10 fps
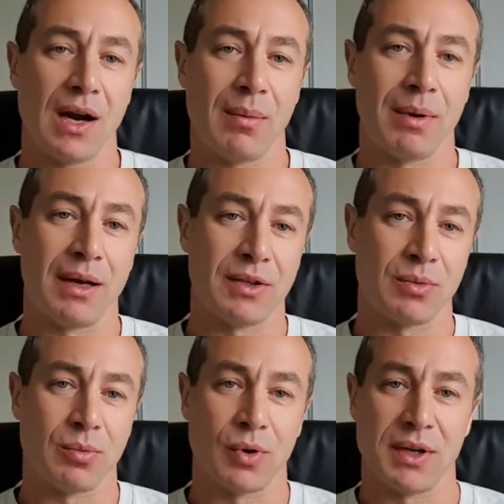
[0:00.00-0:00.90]
my little
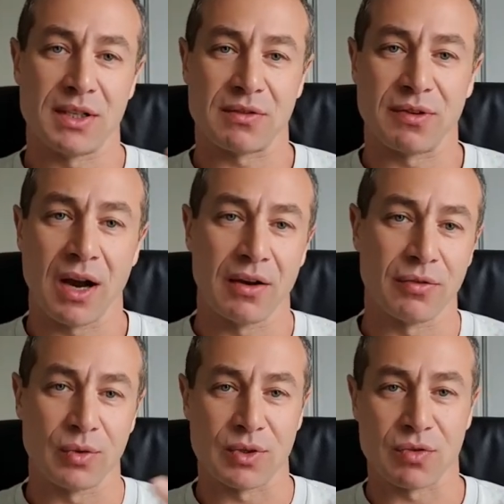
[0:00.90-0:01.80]
boy, he's 5,
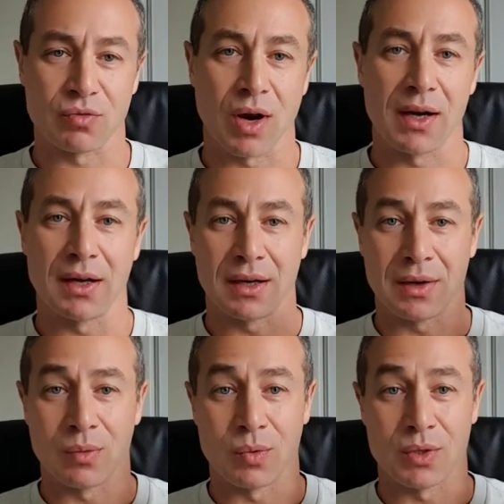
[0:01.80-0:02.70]
was running
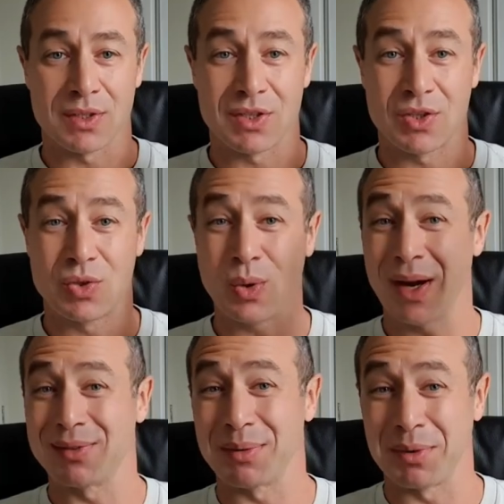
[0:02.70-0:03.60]
and was
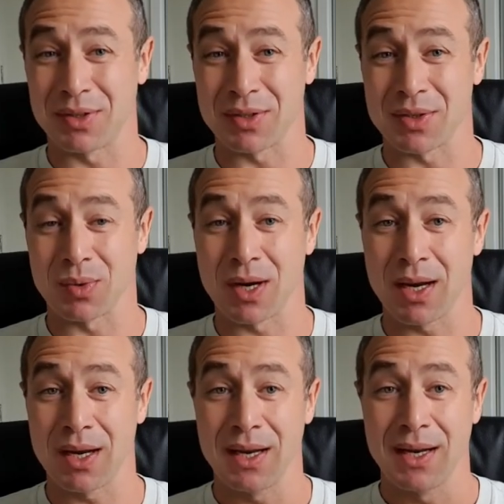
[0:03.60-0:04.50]
200 meters
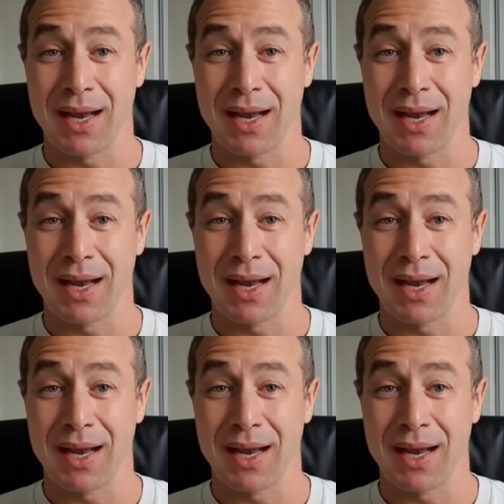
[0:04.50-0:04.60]
away,